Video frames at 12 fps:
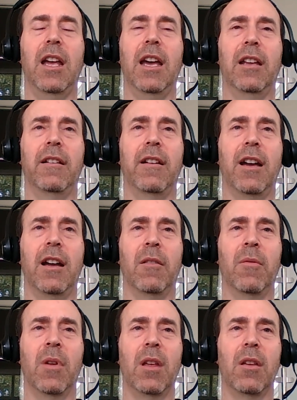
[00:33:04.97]
And
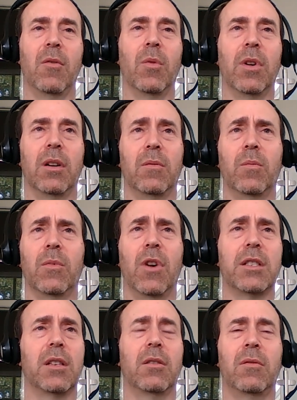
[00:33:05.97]
we're
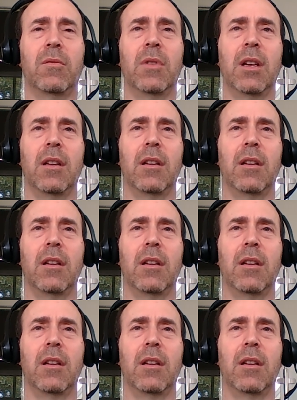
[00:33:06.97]
also